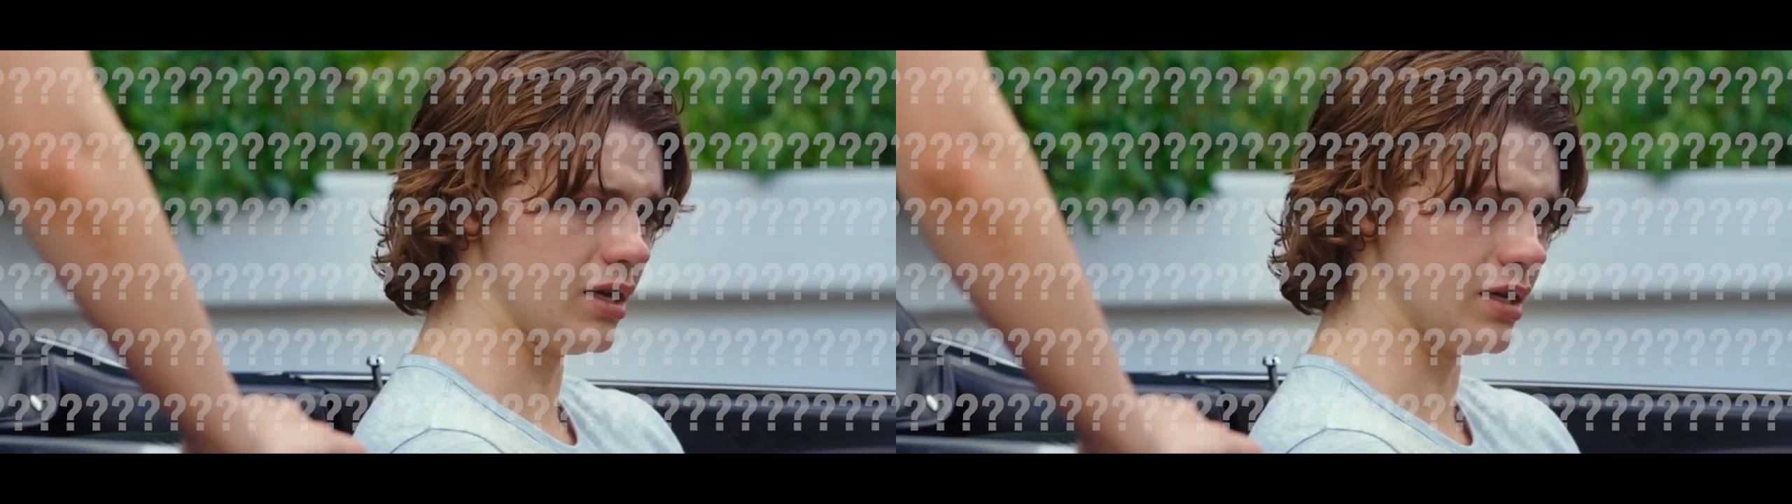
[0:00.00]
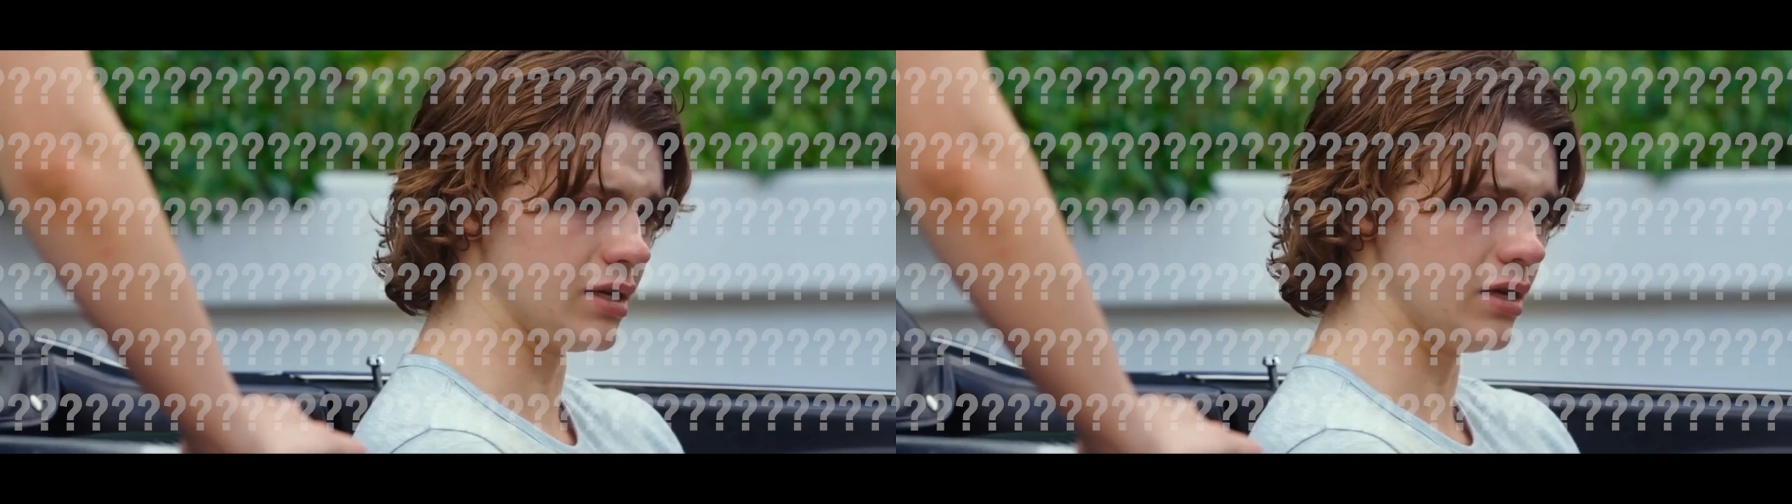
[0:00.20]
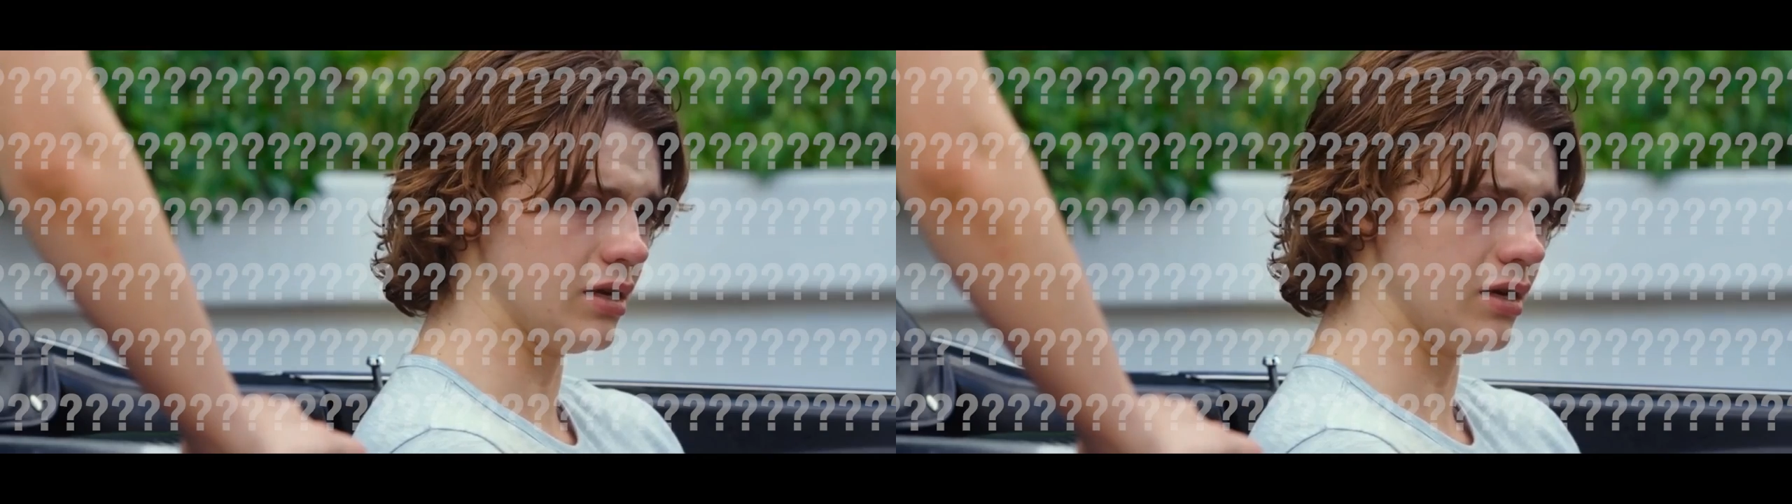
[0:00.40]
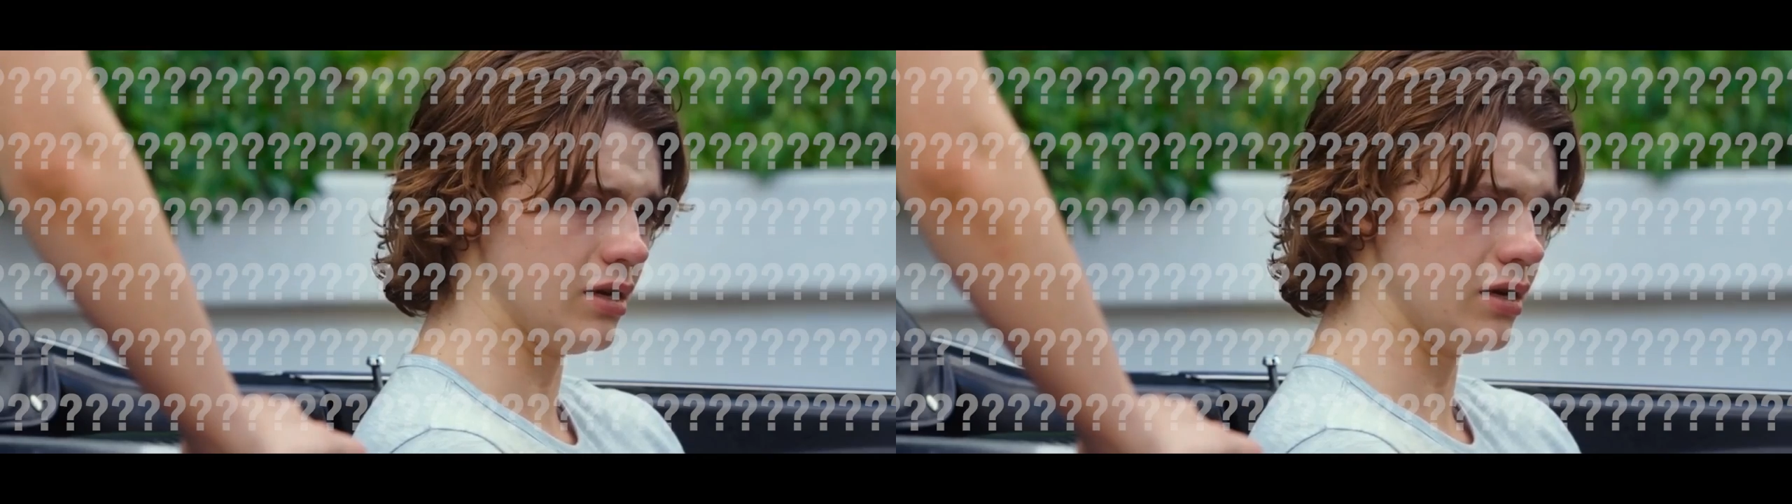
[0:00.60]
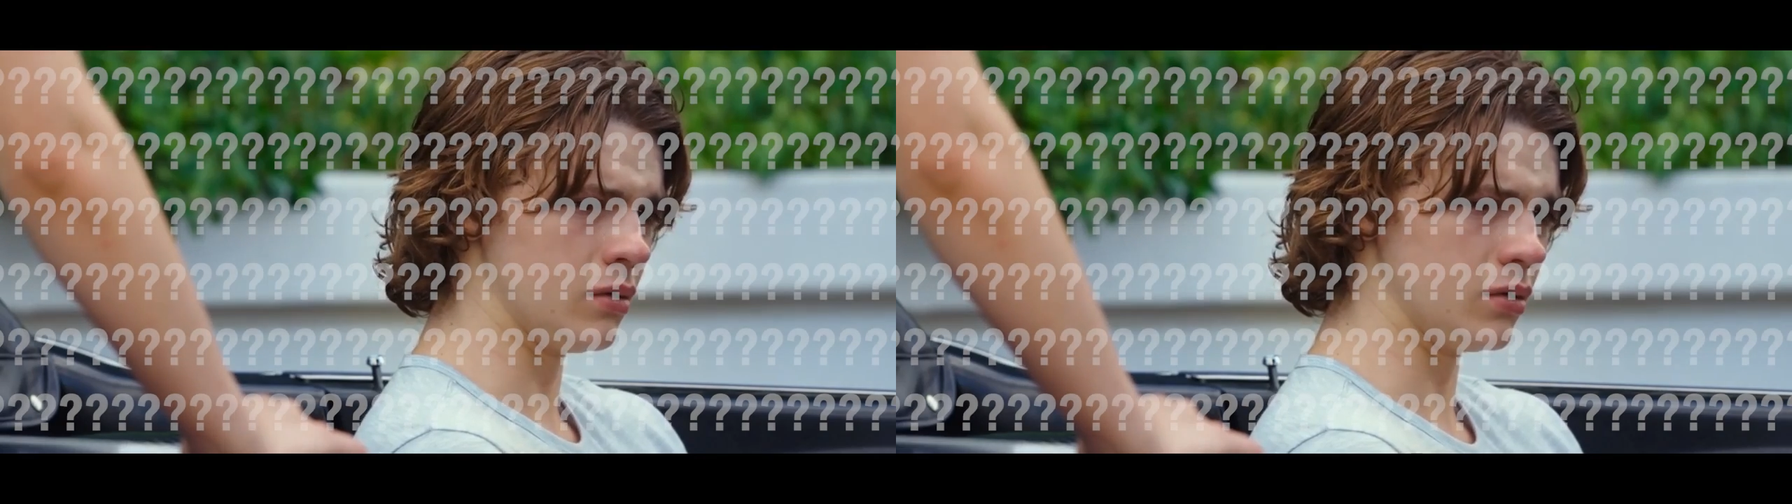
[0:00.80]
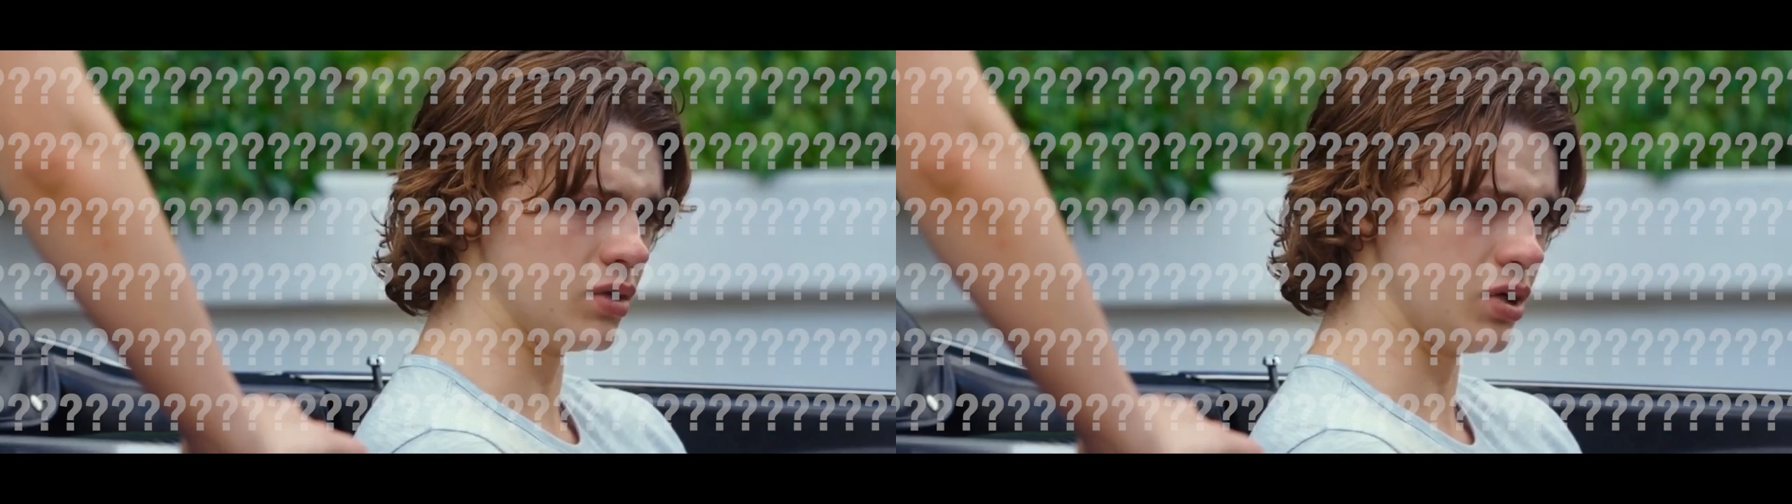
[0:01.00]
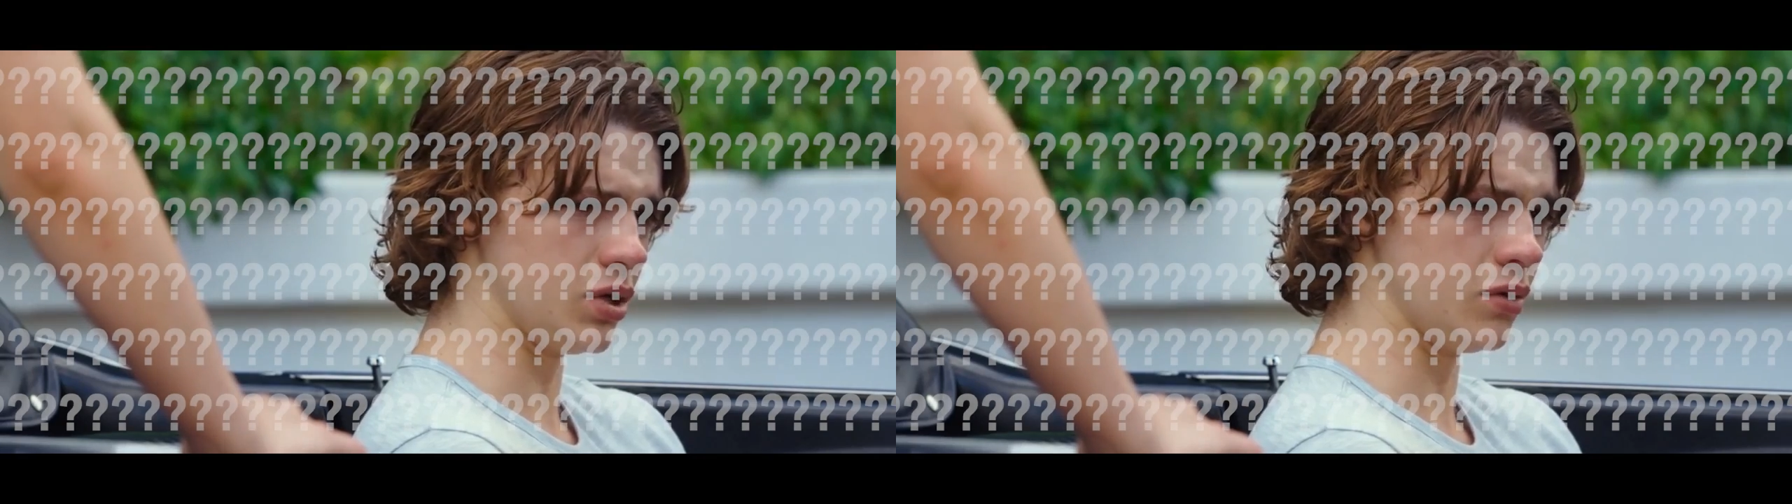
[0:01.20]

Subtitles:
didn't was